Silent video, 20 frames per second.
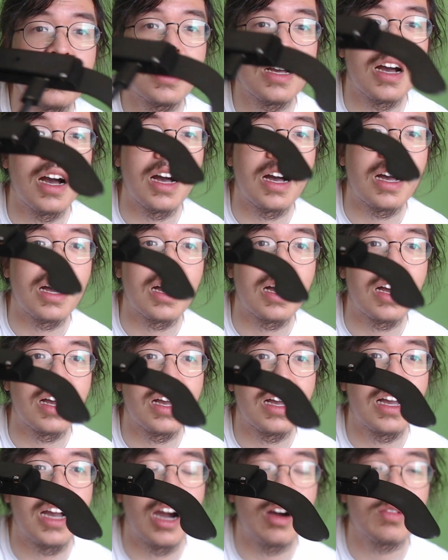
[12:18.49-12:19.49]
I
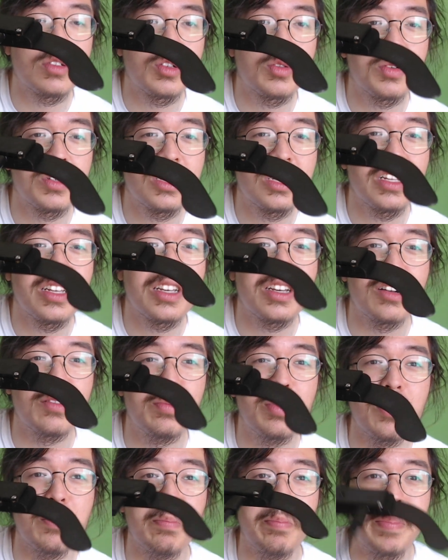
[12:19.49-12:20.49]
was originally going to
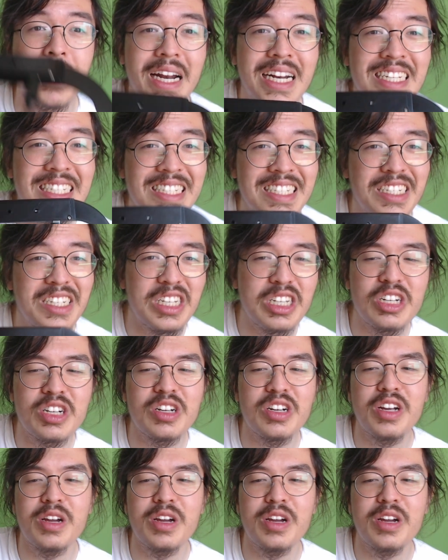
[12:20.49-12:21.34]
put buttons in here,